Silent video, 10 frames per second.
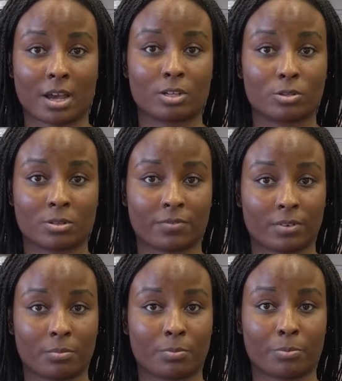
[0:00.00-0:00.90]
uh, two
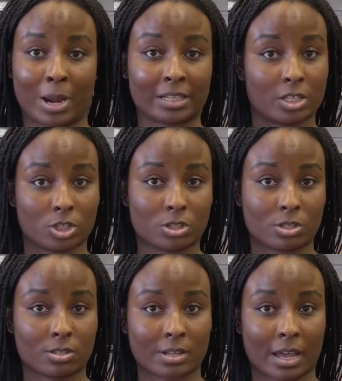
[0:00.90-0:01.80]
different
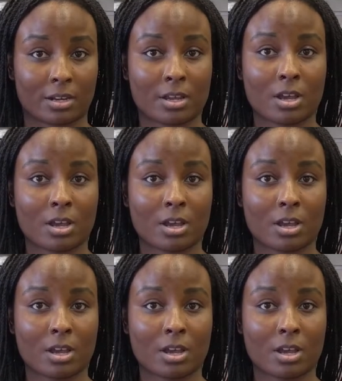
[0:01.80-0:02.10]
practitioners that